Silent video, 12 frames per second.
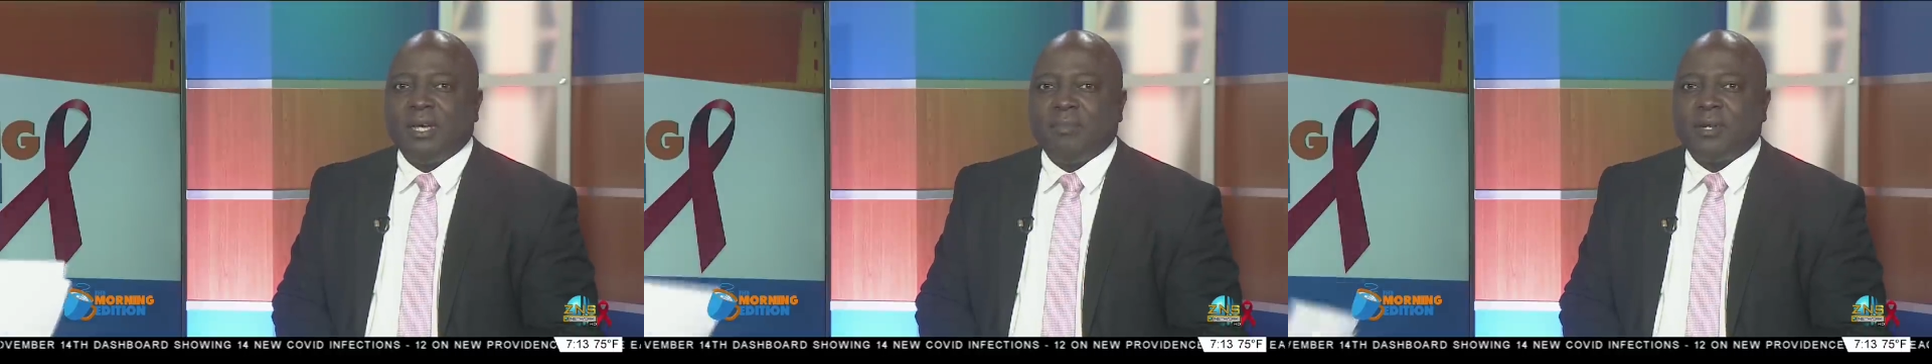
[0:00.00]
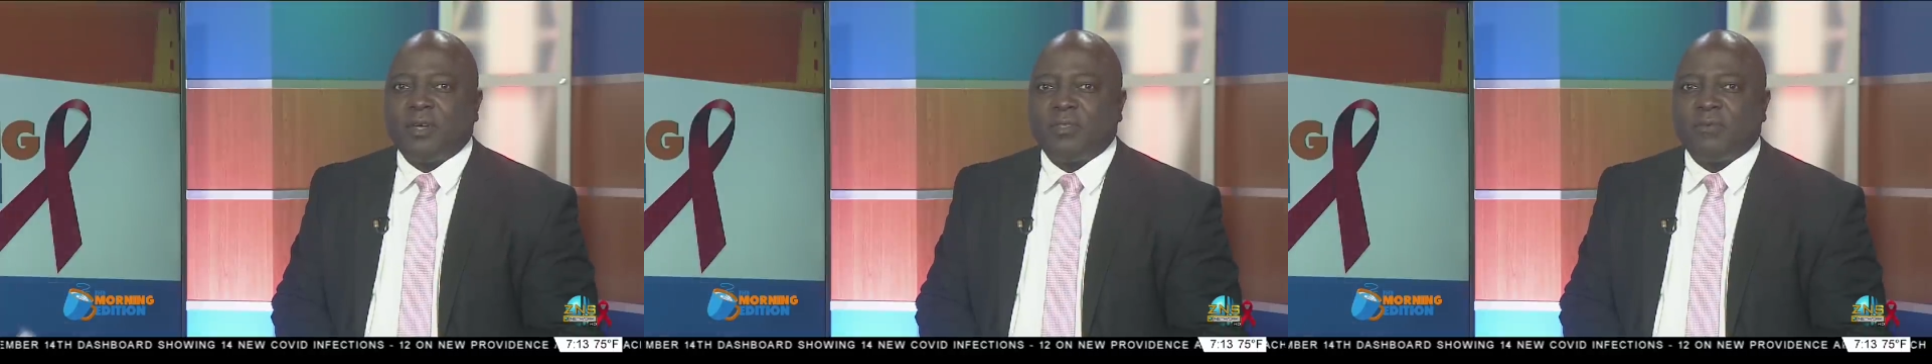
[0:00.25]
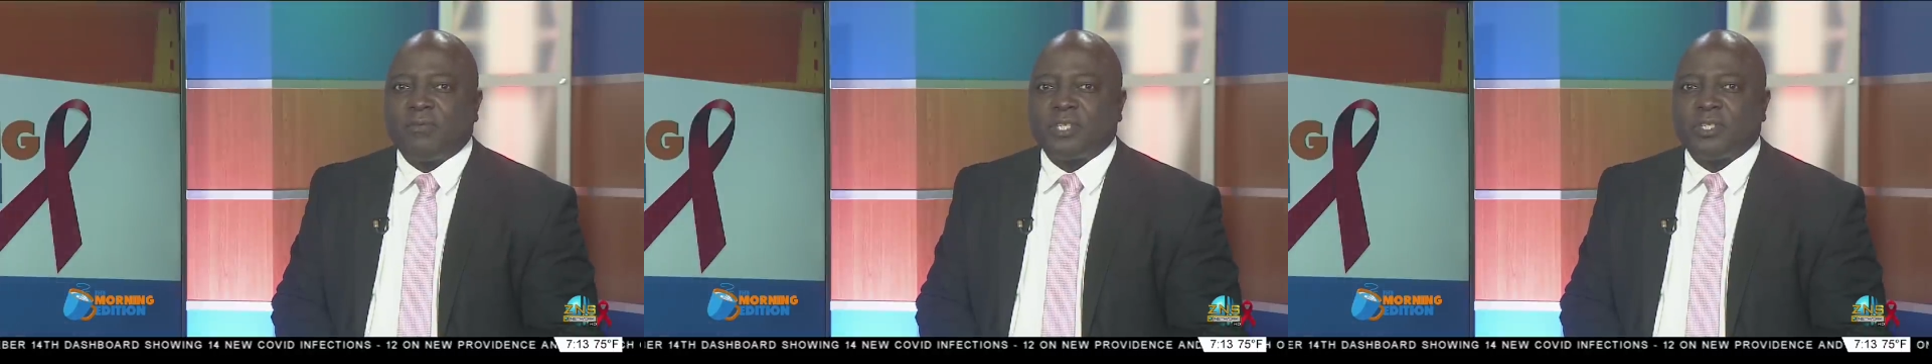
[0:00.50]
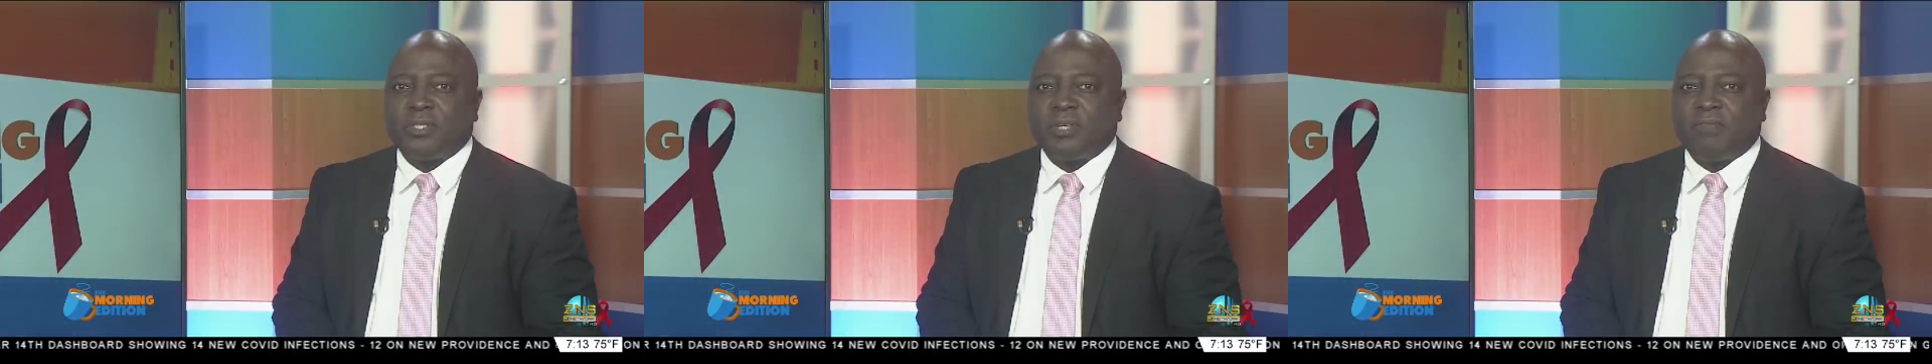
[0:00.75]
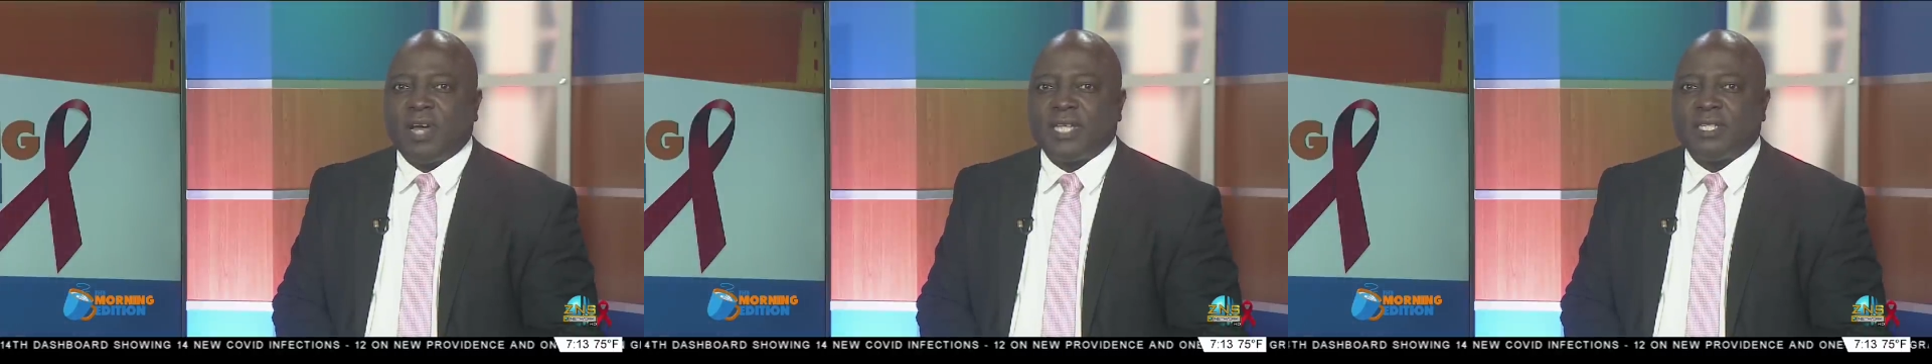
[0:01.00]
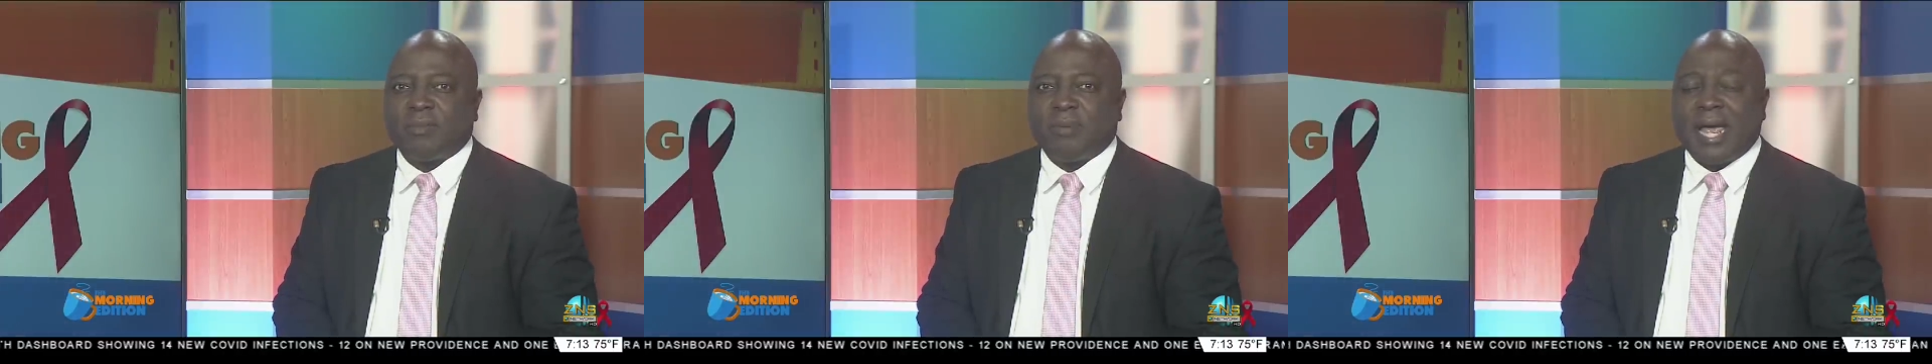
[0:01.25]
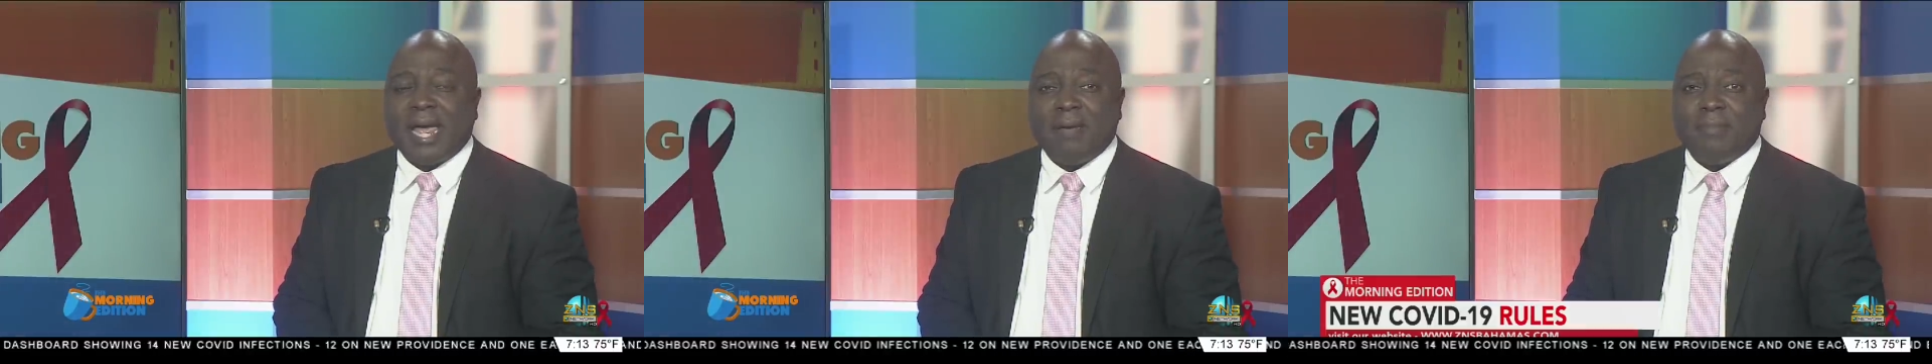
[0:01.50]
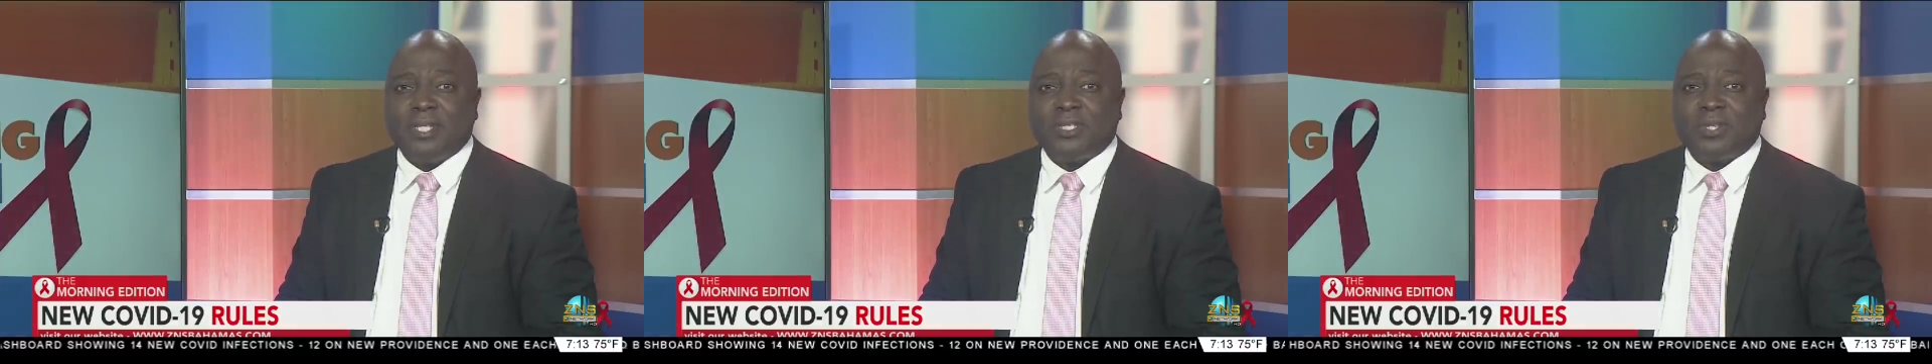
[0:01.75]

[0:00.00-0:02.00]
but health officials advising Bahamians